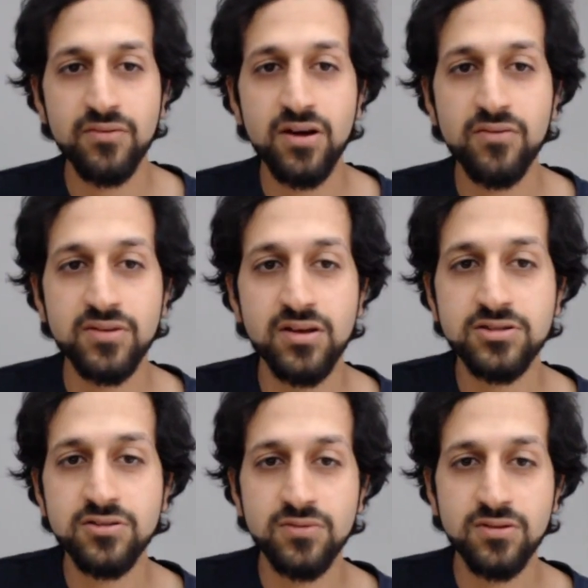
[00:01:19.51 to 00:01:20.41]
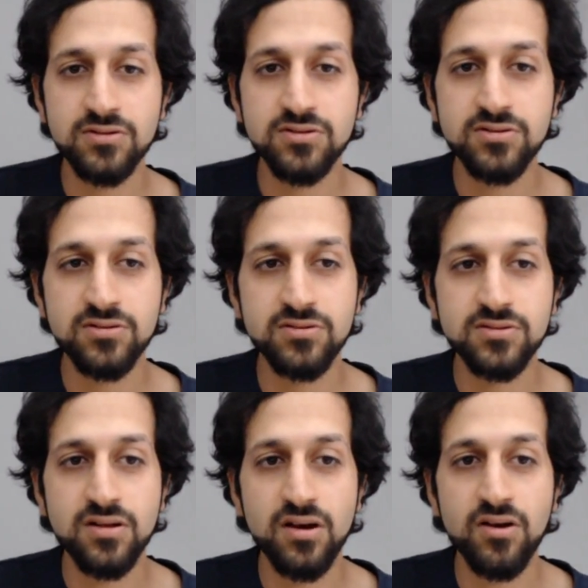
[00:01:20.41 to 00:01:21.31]
have a conversation with you just to
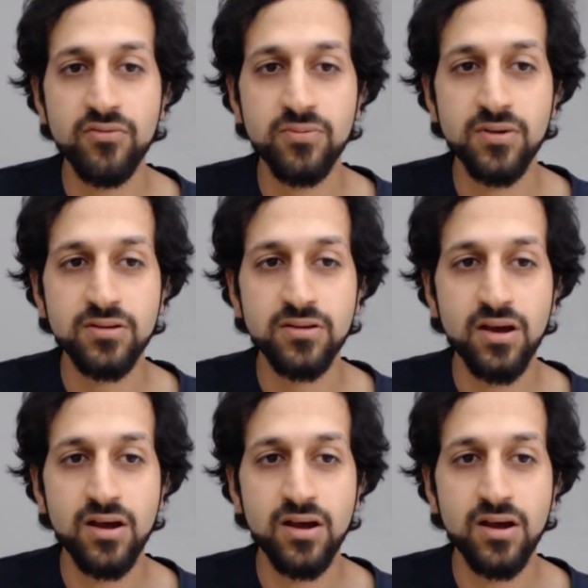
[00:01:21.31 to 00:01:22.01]
start off with,